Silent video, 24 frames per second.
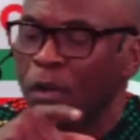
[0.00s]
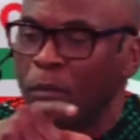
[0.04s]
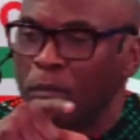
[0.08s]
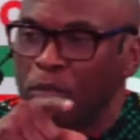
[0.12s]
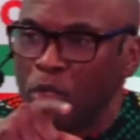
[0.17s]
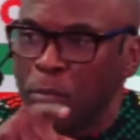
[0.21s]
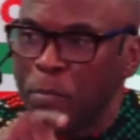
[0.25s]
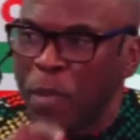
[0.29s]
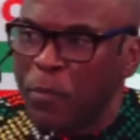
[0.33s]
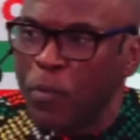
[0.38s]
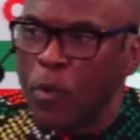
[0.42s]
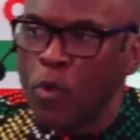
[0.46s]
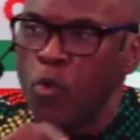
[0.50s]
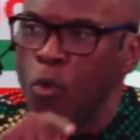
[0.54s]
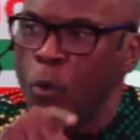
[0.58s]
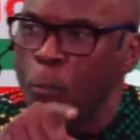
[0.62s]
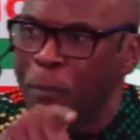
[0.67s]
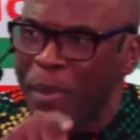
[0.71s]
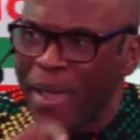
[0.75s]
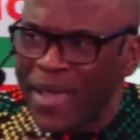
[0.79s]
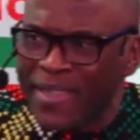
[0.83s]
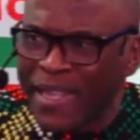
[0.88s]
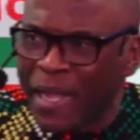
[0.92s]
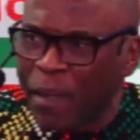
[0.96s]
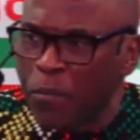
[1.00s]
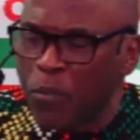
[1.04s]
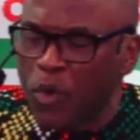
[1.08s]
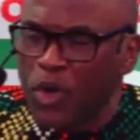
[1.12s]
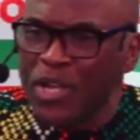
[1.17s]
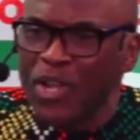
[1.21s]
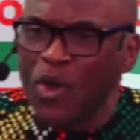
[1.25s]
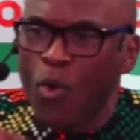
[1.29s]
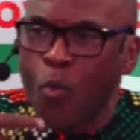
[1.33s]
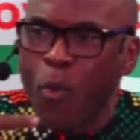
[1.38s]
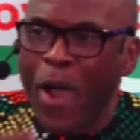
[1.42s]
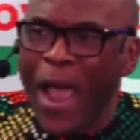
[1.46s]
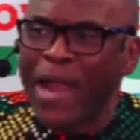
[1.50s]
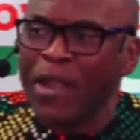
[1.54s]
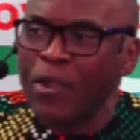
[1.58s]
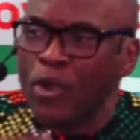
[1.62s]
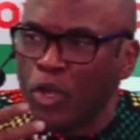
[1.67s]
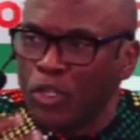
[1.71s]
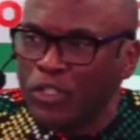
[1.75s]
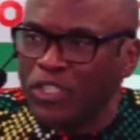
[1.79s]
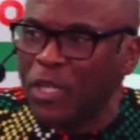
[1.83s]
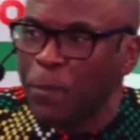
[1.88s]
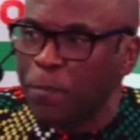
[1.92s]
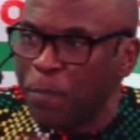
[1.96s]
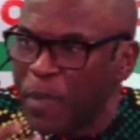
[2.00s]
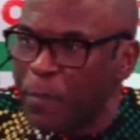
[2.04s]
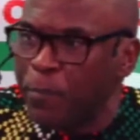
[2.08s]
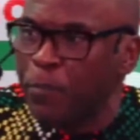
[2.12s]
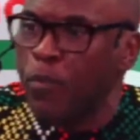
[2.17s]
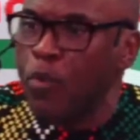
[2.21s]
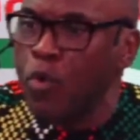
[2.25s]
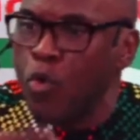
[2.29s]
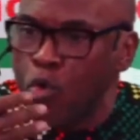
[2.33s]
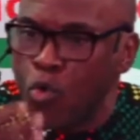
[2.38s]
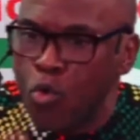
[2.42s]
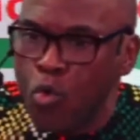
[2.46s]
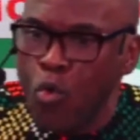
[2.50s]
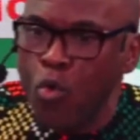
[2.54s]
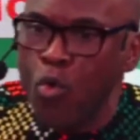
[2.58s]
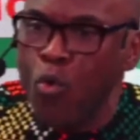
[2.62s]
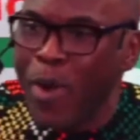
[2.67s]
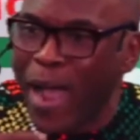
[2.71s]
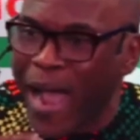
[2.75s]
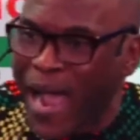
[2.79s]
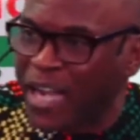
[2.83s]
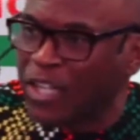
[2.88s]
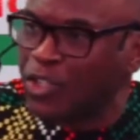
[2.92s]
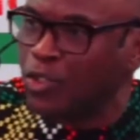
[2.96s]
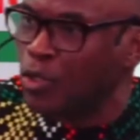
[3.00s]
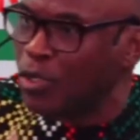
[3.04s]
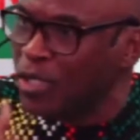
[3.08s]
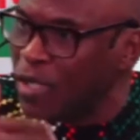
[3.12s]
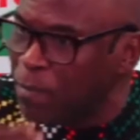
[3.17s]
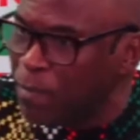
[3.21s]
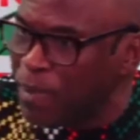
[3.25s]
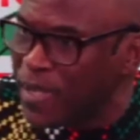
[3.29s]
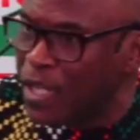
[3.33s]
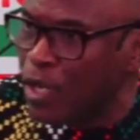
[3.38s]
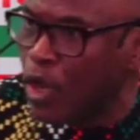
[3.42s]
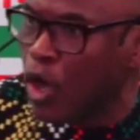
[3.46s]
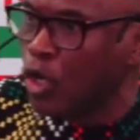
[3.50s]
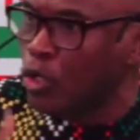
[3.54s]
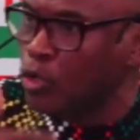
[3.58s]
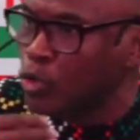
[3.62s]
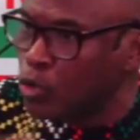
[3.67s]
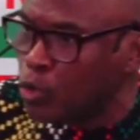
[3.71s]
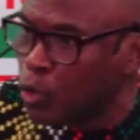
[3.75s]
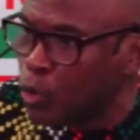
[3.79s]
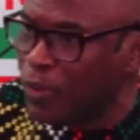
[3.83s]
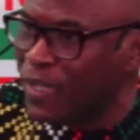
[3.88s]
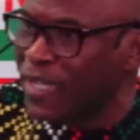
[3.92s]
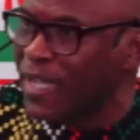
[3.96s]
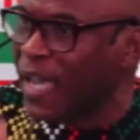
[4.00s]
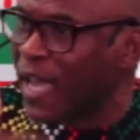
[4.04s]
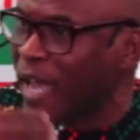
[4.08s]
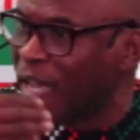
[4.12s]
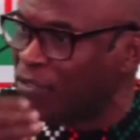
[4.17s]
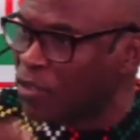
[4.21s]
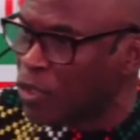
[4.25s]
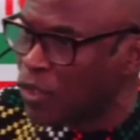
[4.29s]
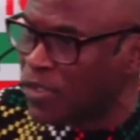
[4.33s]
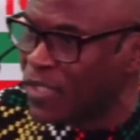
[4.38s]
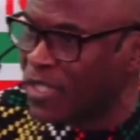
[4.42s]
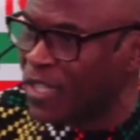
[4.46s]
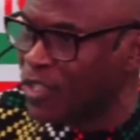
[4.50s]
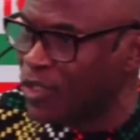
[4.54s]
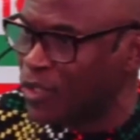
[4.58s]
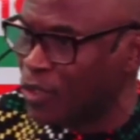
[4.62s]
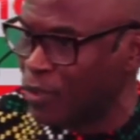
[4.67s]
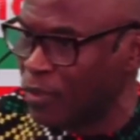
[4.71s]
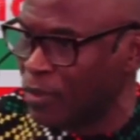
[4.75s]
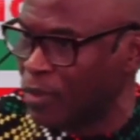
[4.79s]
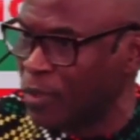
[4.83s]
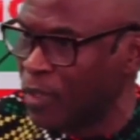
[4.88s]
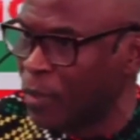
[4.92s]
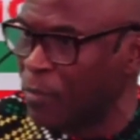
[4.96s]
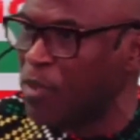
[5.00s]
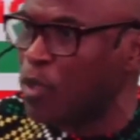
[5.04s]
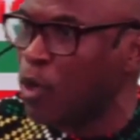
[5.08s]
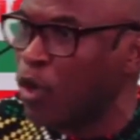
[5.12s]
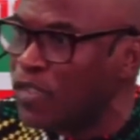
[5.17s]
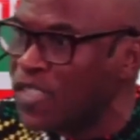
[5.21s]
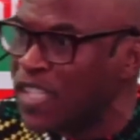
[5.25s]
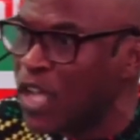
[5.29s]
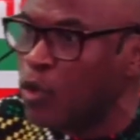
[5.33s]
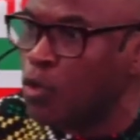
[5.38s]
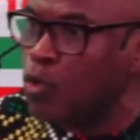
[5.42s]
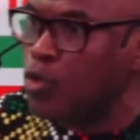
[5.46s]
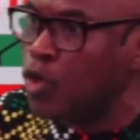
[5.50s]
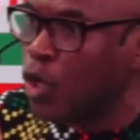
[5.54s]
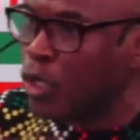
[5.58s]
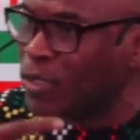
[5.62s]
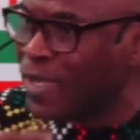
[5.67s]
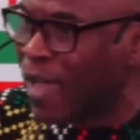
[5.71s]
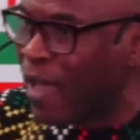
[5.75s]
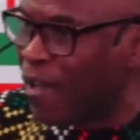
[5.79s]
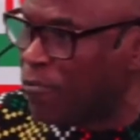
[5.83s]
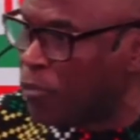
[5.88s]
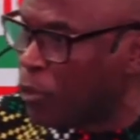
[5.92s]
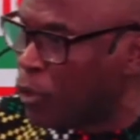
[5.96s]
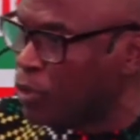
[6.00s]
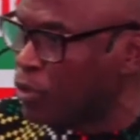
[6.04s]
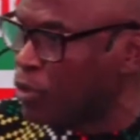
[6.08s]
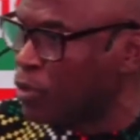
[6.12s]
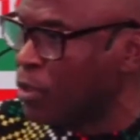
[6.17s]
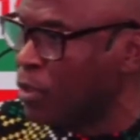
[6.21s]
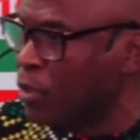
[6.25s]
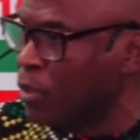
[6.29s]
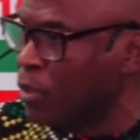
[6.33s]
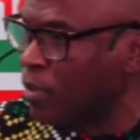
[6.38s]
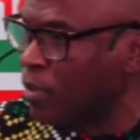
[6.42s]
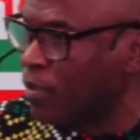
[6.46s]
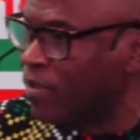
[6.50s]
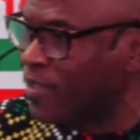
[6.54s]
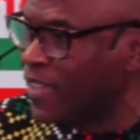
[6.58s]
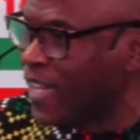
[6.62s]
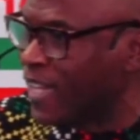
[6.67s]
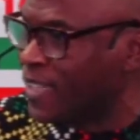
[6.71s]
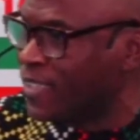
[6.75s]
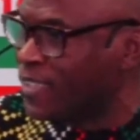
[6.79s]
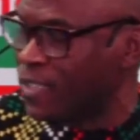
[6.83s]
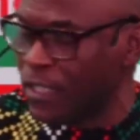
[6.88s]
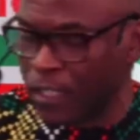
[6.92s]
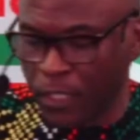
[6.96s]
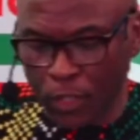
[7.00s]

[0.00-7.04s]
The people who pay that money were not the people who actually belong to the association because they could not afford that.